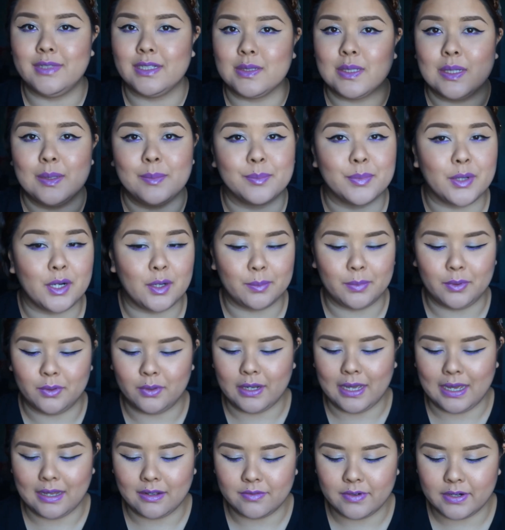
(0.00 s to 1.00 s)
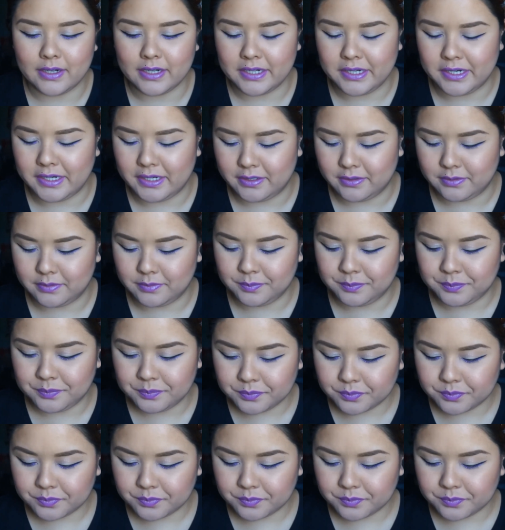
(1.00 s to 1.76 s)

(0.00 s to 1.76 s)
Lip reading: That's why I'm purpled out right now.